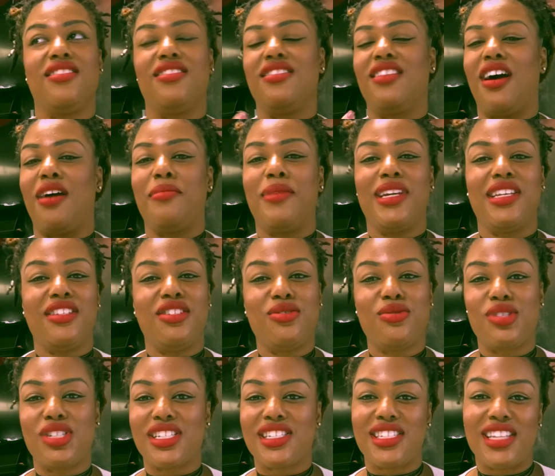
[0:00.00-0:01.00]
I mean, you
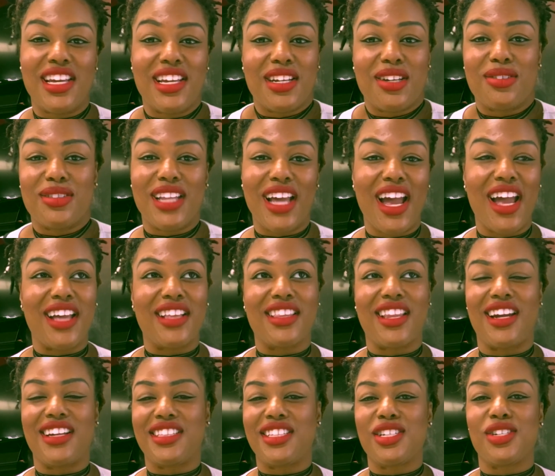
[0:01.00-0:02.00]
just stand on that.
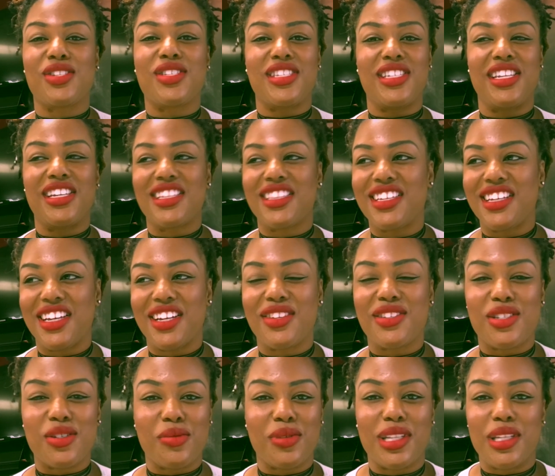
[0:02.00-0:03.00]
Like, there's nothing else
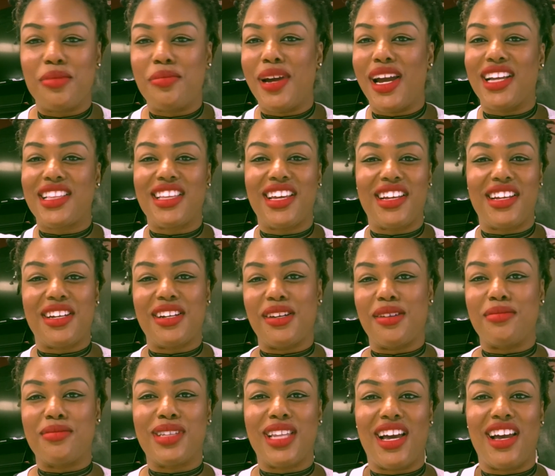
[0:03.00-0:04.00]
to really back that
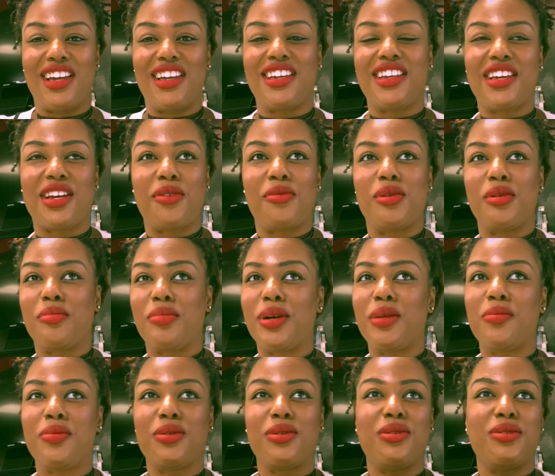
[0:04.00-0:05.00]
up. Like, when
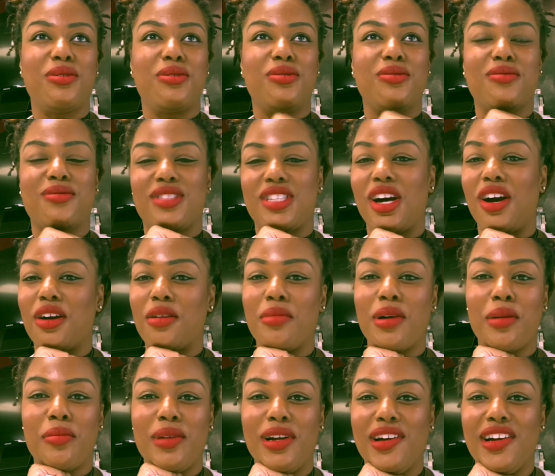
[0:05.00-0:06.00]
people talk
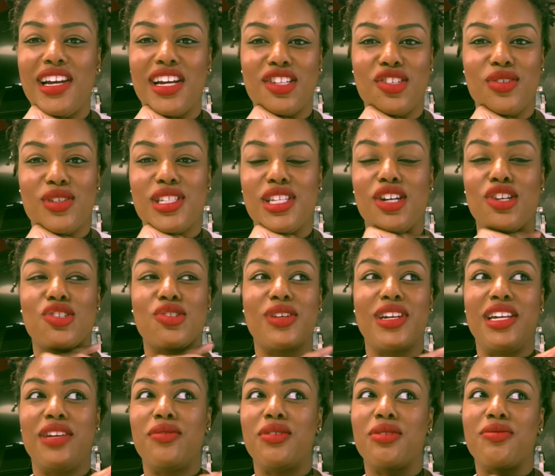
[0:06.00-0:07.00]
about bariatric surgery,
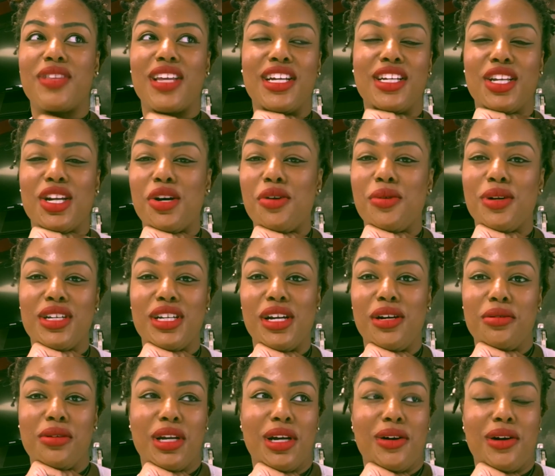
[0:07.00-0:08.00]
even if they know or
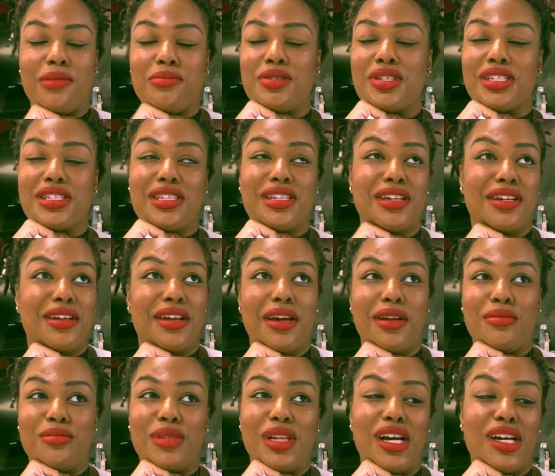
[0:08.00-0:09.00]
don't know, I'm just looking at
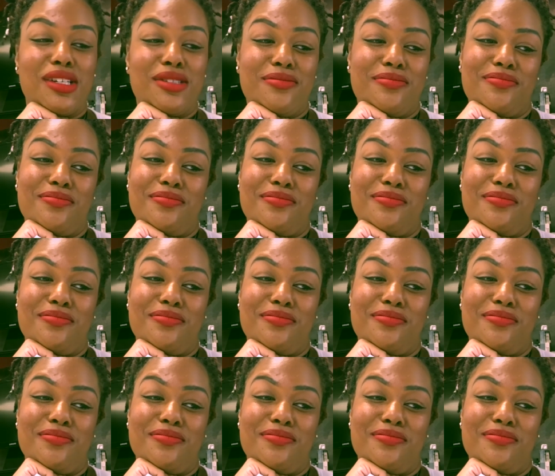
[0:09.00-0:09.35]
them like,